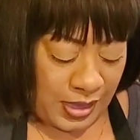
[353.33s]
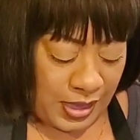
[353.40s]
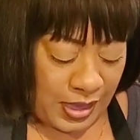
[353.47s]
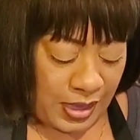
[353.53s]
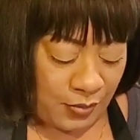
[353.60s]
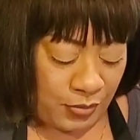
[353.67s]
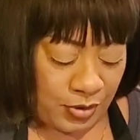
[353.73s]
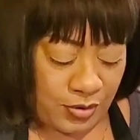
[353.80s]

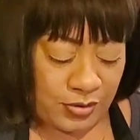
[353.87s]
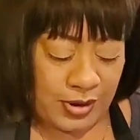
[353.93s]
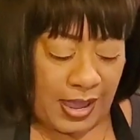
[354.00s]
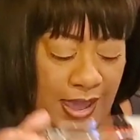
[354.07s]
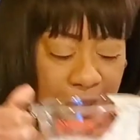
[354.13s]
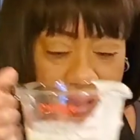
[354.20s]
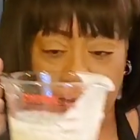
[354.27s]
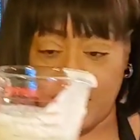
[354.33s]
And we're going to
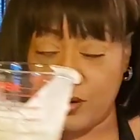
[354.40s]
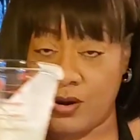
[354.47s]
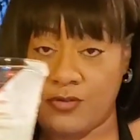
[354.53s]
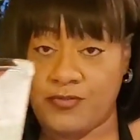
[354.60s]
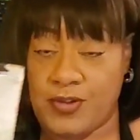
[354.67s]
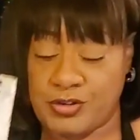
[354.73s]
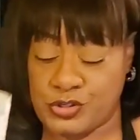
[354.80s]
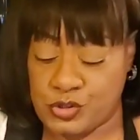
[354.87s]
add in our
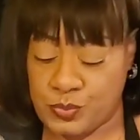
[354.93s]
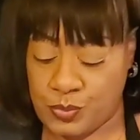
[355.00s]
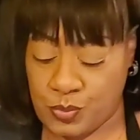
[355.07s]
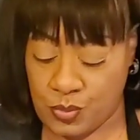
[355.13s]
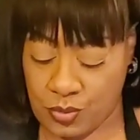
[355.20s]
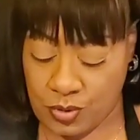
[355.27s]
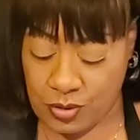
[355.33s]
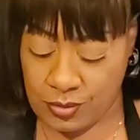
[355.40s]
vegetable
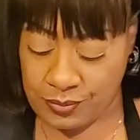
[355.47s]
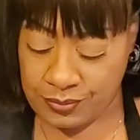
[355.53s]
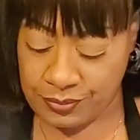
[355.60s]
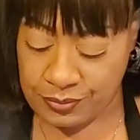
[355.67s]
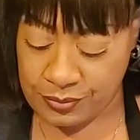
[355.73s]
oil.